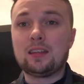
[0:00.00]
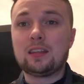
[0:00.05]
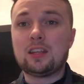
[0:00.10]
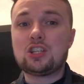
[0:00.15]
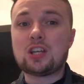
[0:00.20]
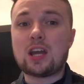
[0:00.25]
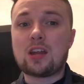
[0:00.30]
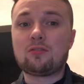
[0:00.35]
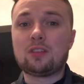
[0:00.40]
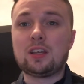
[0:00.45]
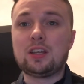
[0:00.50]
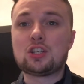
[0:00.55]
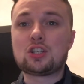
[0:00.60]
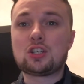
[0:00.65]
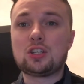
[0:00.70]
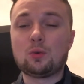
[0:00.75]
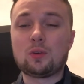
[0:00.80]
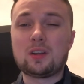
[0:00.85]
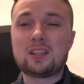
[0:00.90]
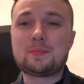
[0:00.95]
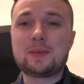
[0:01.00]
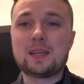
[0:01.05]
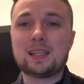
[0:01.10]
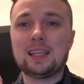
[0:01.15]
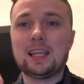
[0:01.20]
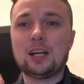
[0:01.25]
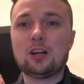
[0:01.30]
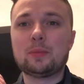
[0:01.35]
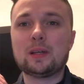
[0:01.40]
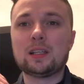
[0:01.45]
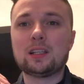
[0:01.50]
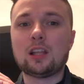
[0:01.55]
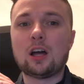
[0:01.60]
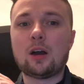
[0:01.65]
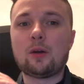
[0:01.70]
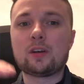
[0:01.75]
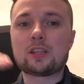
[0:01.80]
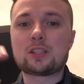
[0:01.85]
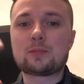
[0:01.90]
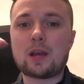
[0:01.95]
then generally you want it to be a little bit
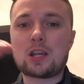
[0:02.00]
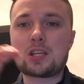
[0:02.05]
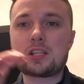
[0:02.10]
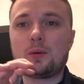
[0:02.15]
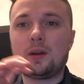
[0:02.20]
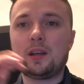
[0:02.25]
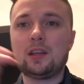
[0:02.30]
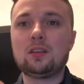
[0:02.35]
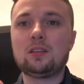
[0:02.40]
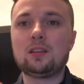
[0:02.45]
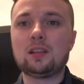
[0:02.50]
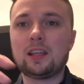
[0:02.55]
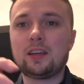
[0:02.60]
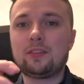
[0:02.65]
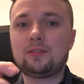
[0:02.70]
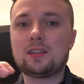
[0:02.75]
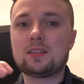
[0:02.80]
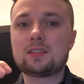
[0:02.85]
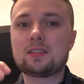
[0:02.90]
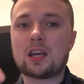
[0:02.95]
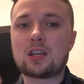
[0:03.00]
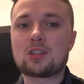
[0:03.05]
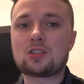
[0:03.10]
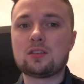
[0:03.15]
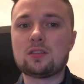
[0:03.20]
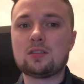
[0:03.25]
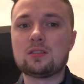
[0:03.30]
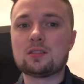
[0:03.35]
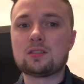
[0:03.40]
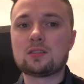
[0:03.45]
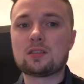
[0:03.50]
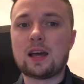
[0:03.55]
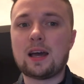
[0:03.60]
lower, especially while you're doing the lifting sessions.